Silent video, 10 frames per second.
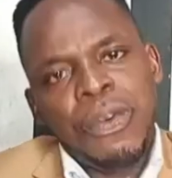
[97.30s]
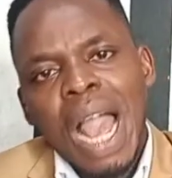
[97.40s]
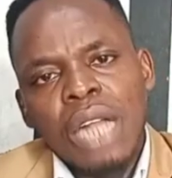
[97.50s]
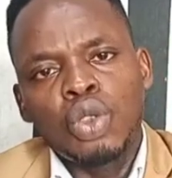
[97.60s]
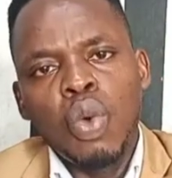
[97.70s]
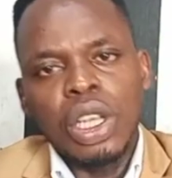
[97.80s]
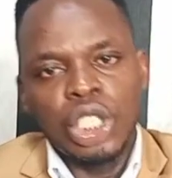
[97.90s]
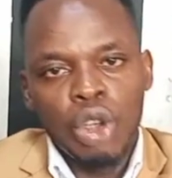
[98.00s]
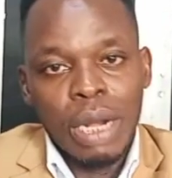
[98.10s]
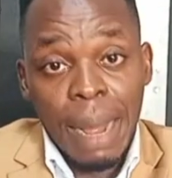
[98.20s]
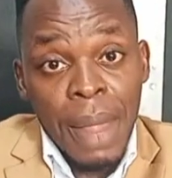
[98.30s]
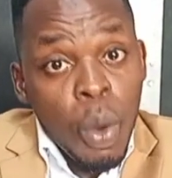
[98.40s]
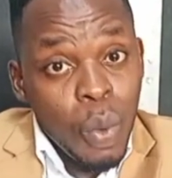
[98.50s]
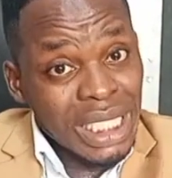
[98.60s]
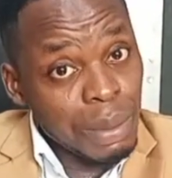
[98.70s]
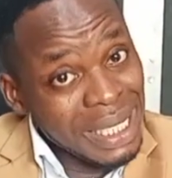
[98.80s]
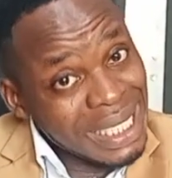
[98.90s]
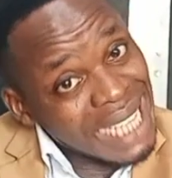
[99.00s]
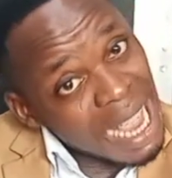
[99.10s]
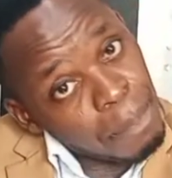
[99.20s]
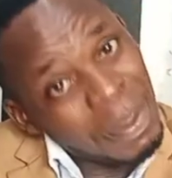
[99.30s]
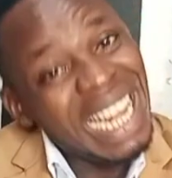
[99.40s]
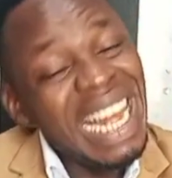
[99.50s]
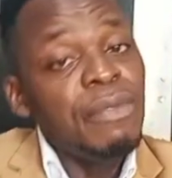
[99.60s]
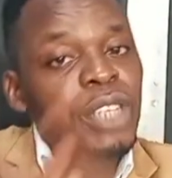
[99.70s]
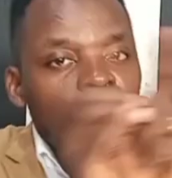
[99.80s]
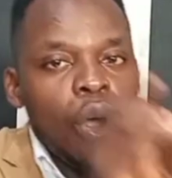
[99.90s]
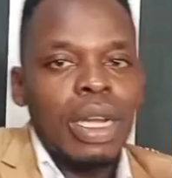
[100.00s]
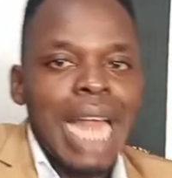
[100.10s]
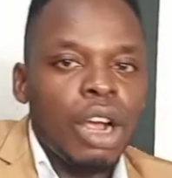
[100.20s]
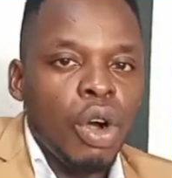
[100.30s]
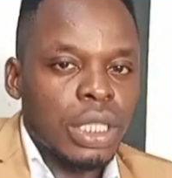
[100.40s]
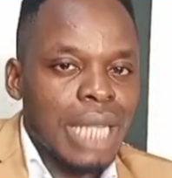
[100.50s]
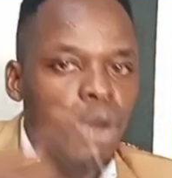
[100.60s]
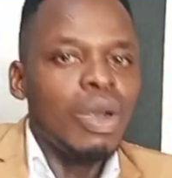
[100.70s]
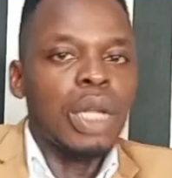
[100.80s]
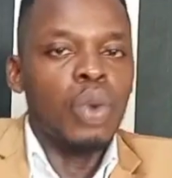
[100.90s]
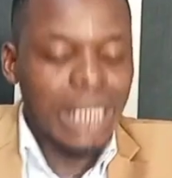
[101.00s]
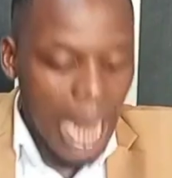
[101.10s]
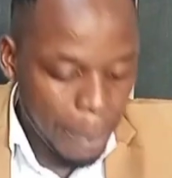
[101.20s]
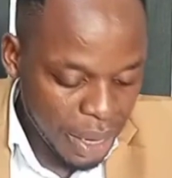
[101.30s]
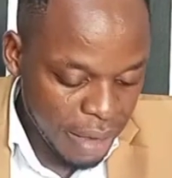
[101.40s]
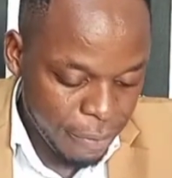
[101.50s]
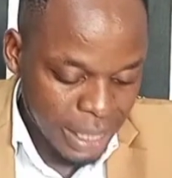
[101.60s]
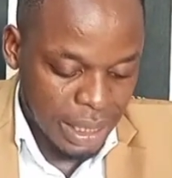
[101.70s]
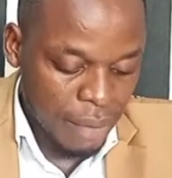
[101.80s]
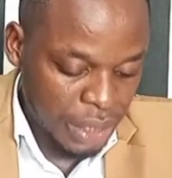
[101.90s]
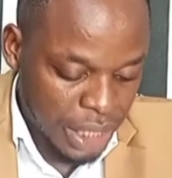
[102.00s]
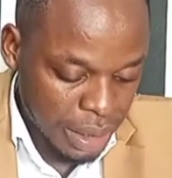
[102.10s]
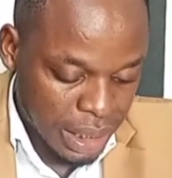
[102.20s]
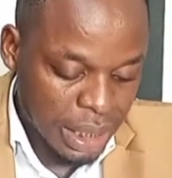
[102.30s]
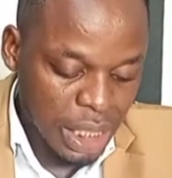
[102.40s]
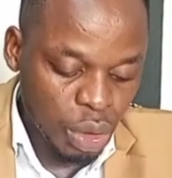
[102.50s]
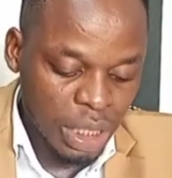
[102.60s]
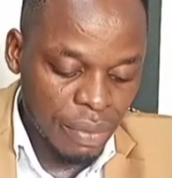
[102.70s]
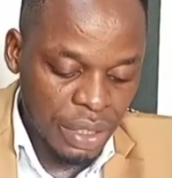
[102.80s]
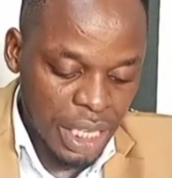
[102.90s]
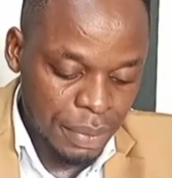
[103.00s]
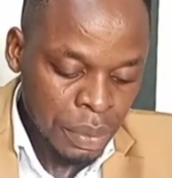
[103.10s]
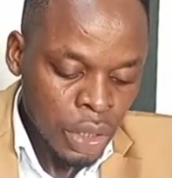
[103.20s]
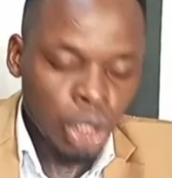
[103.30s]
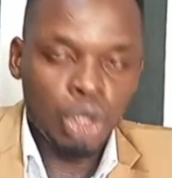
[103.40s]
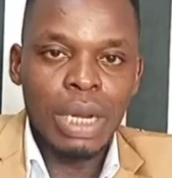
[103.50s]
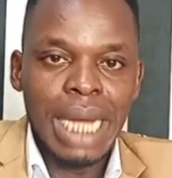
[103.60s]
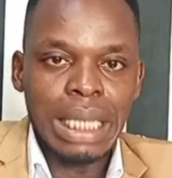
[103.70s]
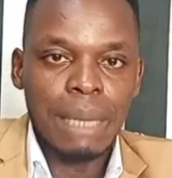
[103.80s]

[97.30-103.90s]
fell towards Jonah, which means they believed in other gods. Now look at what happened in verse 17, 16 to 17. Jonah